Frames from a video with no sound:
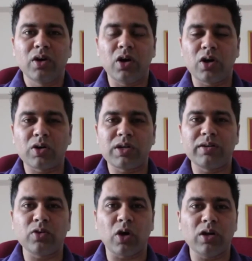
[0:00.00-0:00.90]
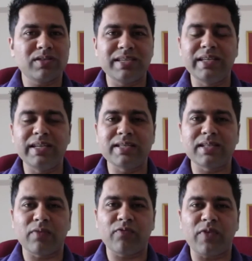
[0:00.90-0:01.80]
or
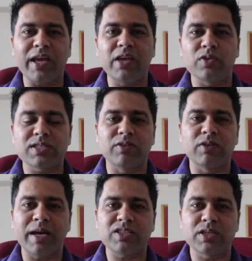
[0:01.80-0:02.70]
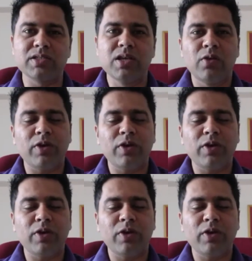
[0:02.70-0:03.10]
non-series, there are five or seven matches,